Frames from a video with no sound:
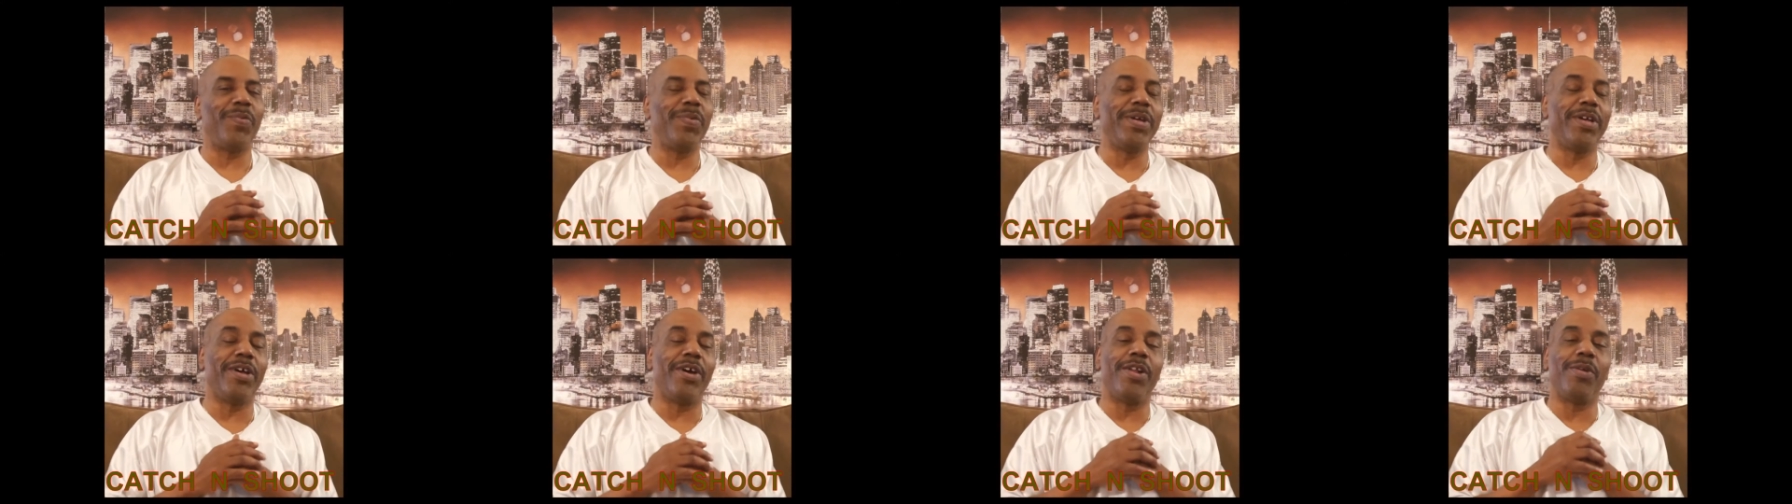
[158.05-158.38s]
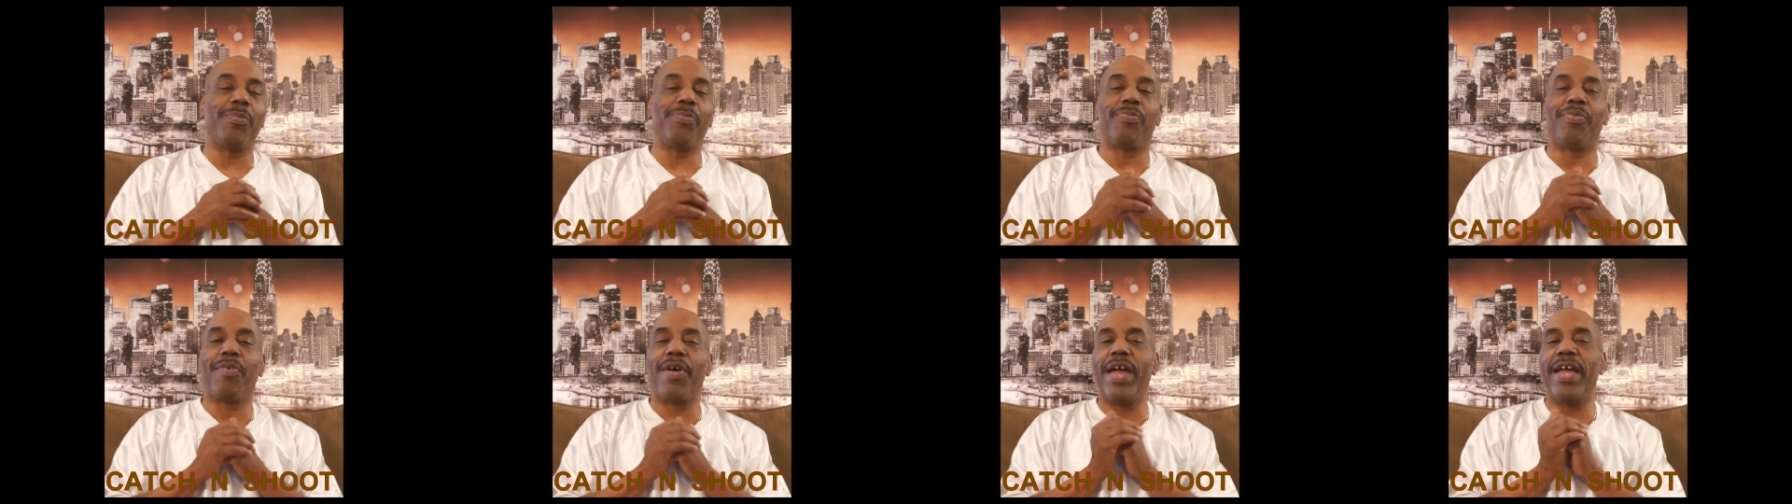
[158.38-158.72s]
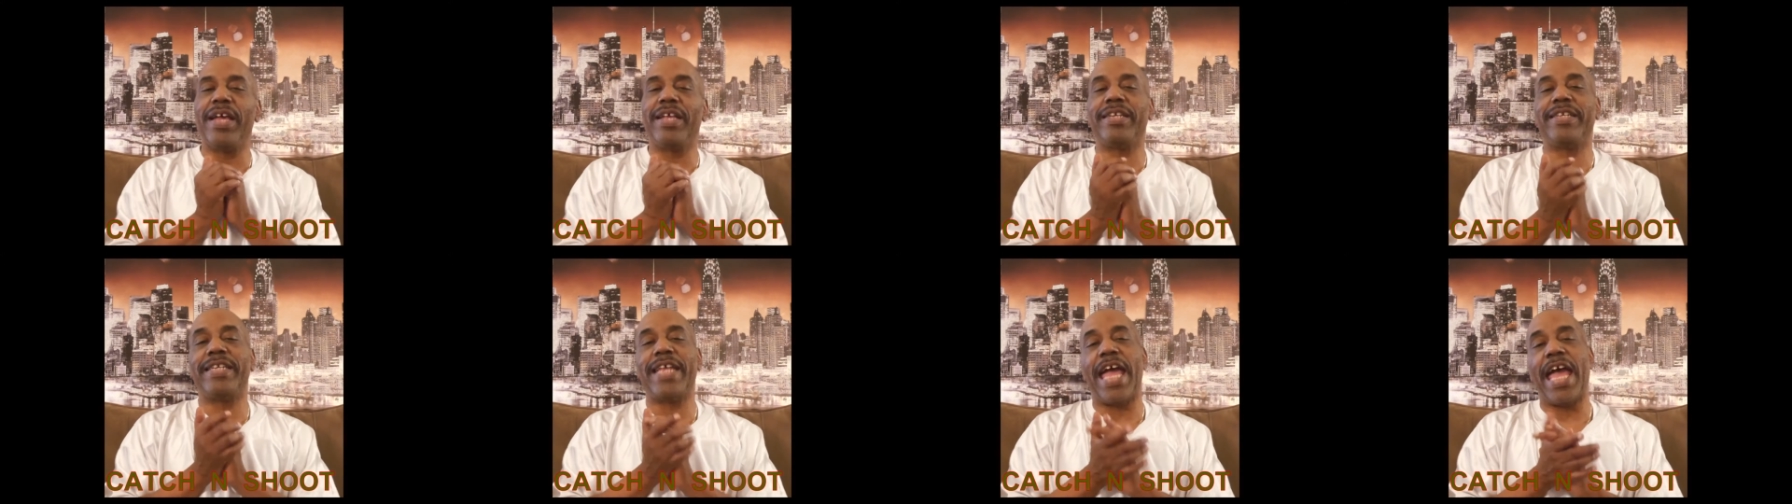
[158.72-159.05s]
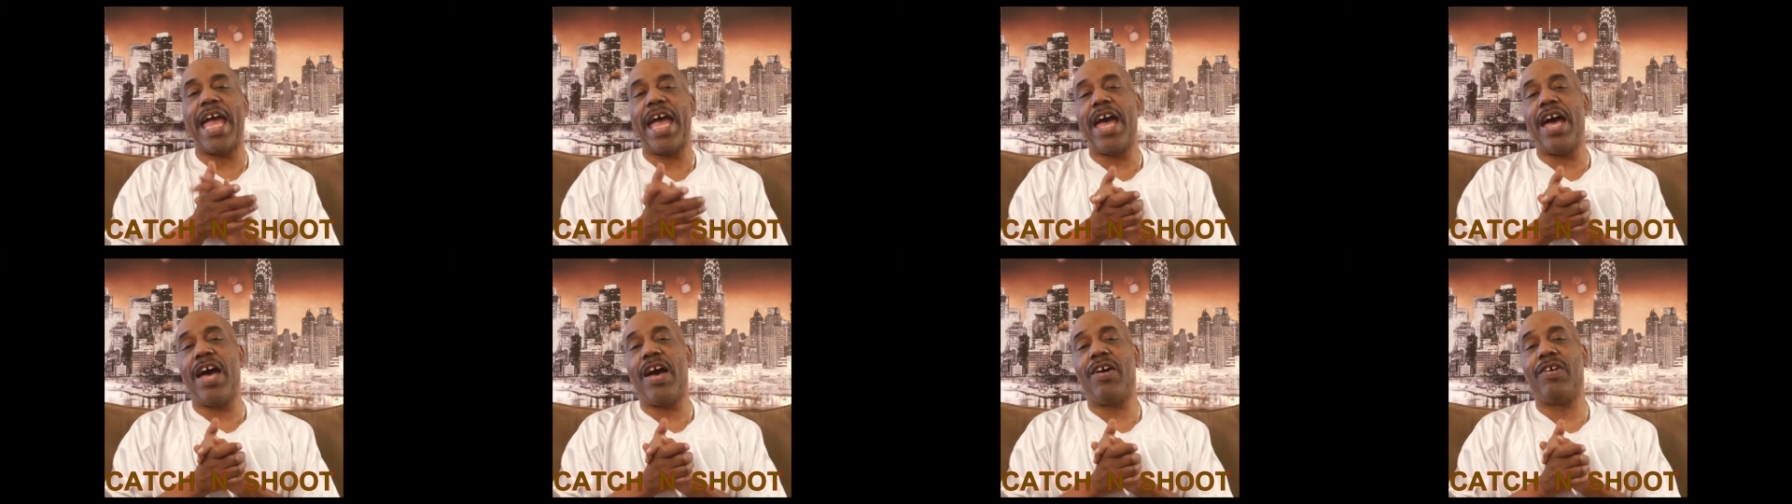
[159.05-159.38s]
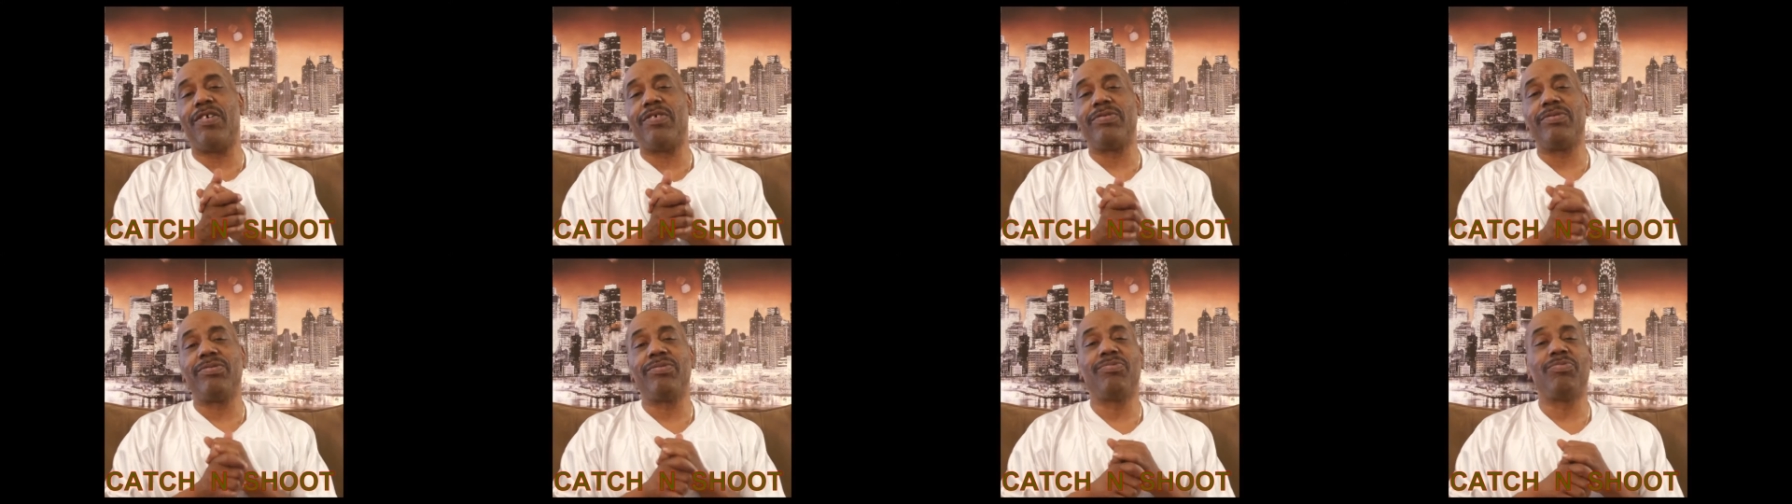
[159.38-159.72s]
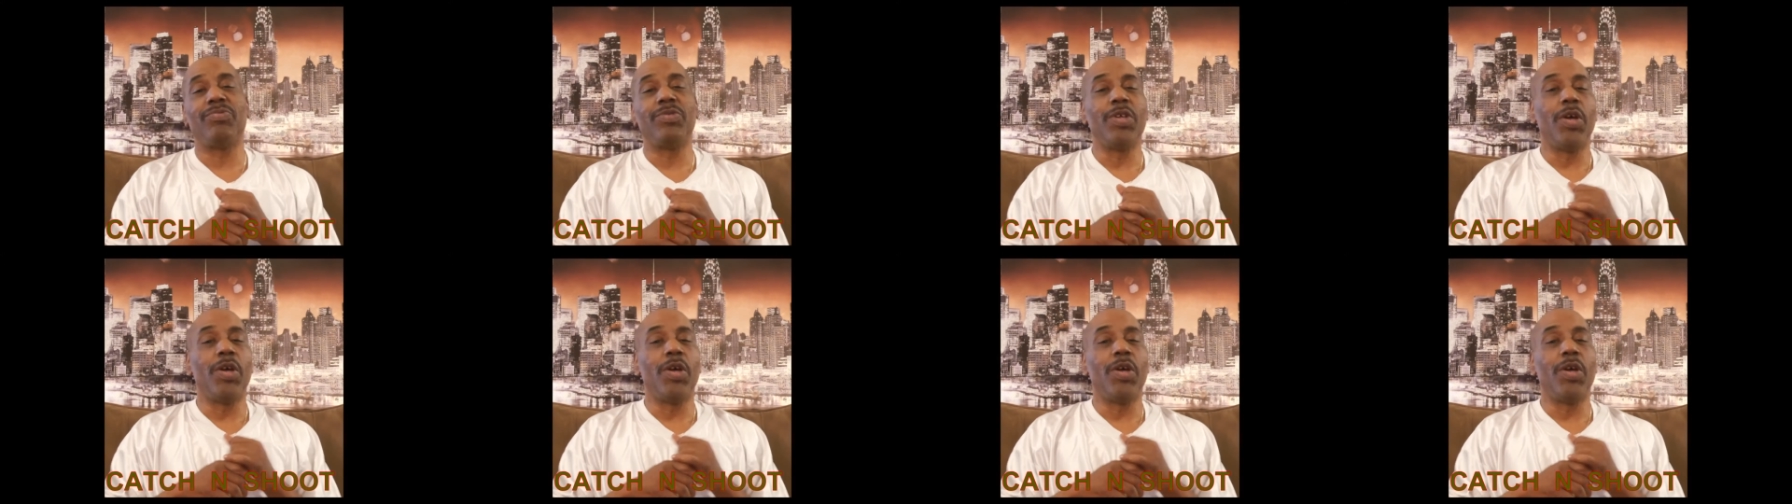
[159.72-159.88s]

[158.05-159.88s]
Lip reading: We're going to break down